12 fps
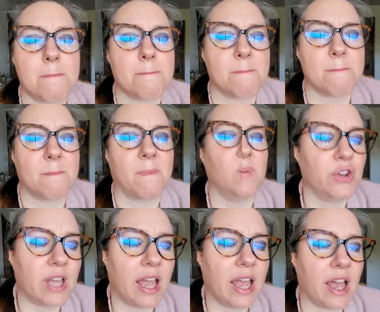
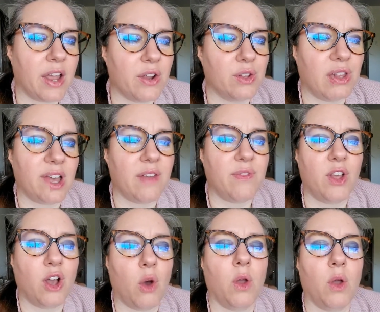looking at your life and
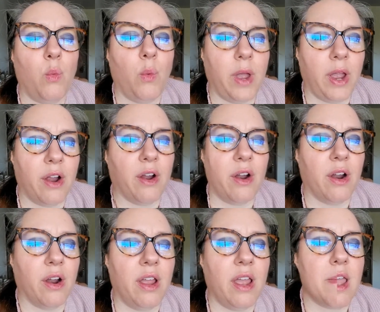going, where
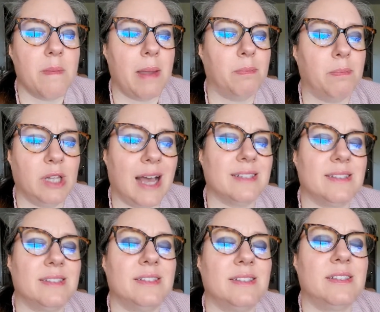am I
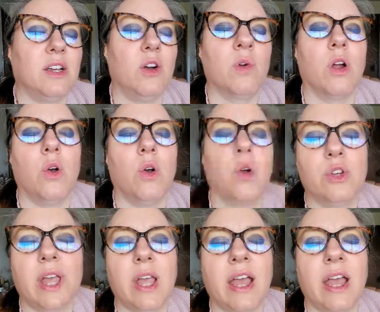blessed? Or looking at your